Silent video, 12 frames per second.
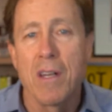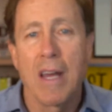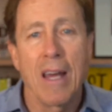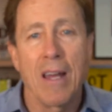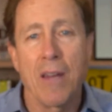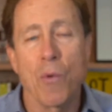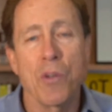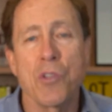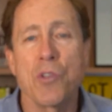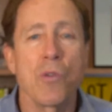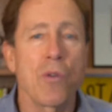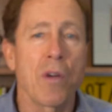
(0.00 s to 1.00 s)
in which
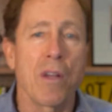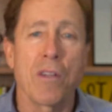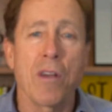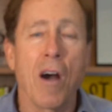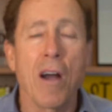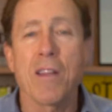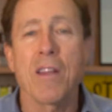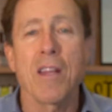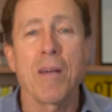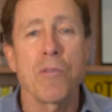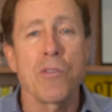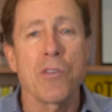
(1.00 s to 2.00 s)
you can talk to them,
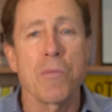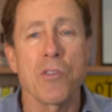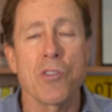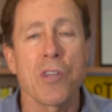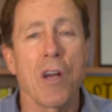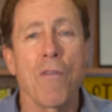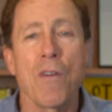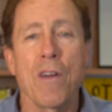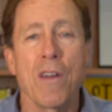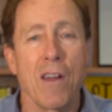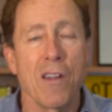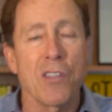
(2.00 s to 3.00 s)
do some discovery, and
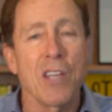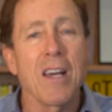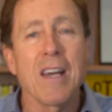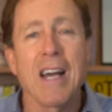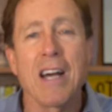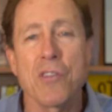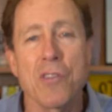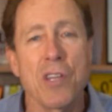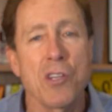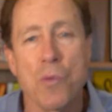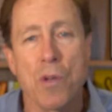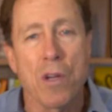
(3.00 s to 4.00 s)
then a second
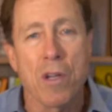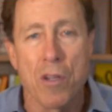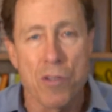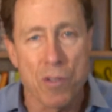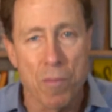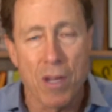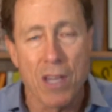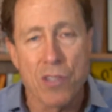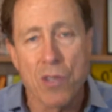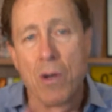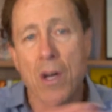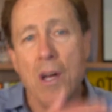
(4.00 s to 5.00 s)
consultation where you close them. Okay,
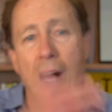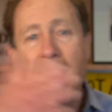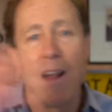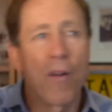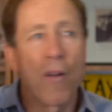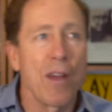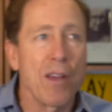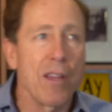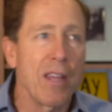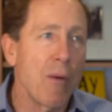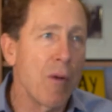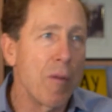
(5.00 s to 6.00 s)
so I don't know,
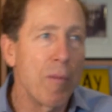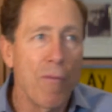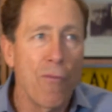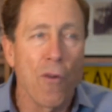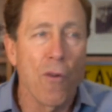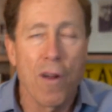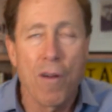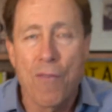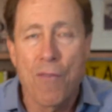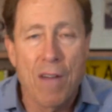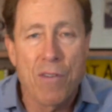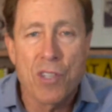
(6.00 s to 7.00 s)
that would have been 5
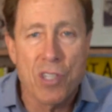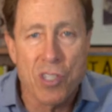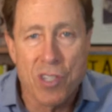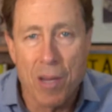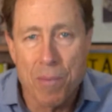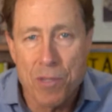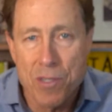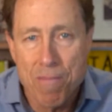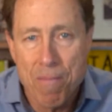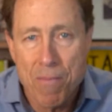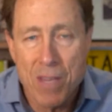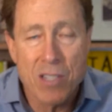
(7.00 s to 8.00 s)
or 6 steps.
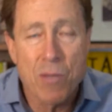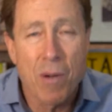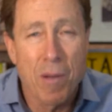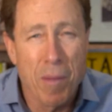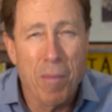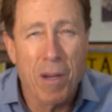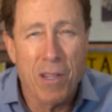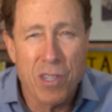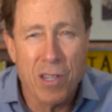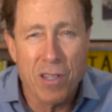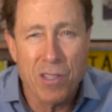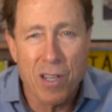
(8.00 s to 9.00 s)
That's what I mean by a
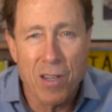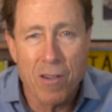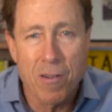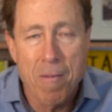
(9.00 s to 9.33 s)
selling cycle.